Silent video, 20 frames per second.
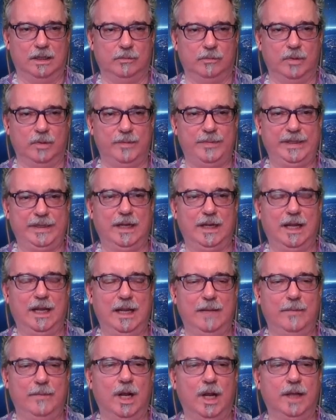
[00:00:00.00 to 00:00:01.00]
would be
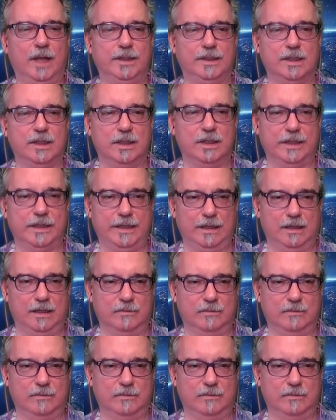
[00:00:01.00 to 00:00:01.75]
I am unclear.